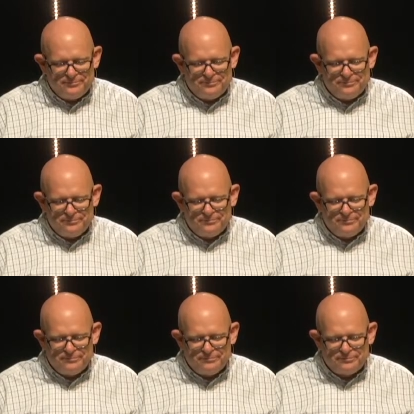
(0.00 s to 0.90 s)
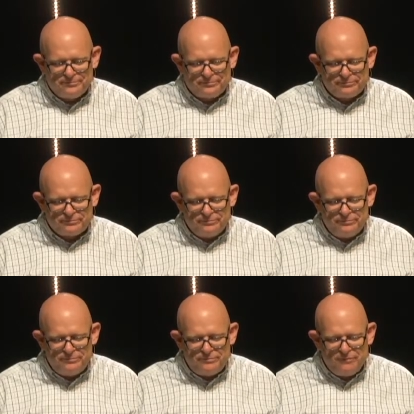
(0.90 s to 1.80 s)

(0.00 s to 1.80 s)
(silence)